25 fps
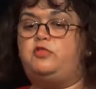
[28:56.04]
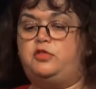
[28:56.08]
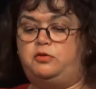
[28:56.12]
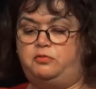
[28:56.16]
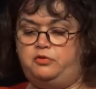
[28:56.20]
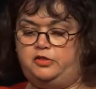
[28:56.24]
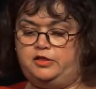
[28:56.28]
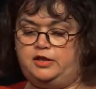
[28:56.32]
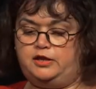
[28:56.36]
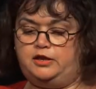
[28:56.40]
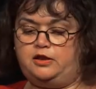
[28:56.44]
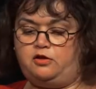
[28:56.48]
She
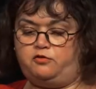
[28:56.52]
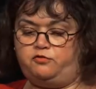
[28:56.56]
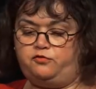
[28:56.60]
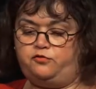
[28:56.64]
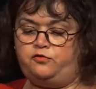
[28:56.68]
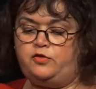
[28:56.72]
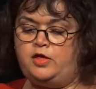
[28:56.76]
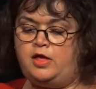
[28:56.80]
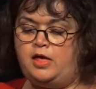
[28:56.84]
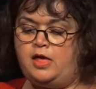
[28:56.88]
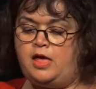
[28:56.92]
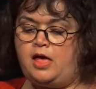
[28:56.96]
was in
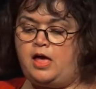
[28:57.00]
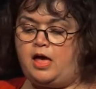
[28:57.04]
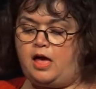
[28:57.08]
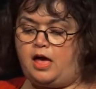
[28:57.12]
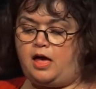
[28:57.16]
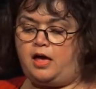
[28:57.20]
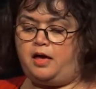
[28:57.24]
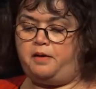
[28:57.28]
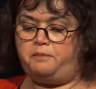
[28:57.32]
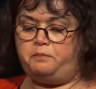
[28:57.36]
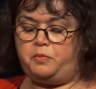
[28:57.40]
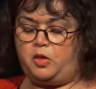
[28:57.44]
love
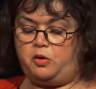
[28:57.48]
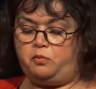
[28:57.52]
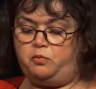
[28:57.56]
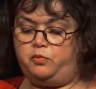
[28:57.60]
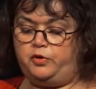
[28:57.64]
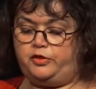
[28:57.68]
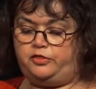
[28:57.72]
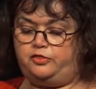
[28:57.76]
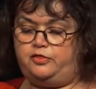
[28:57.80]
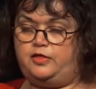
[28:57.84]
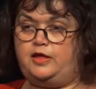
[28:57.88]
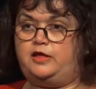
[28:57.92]
um,
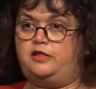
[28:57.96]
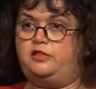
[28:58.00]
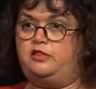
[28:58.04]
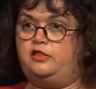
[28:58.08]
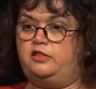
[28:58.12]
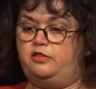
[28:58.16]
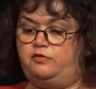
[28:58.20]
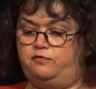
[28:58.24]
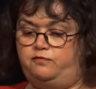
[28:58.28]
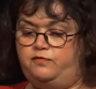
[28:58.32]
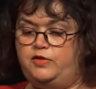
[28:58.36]
with this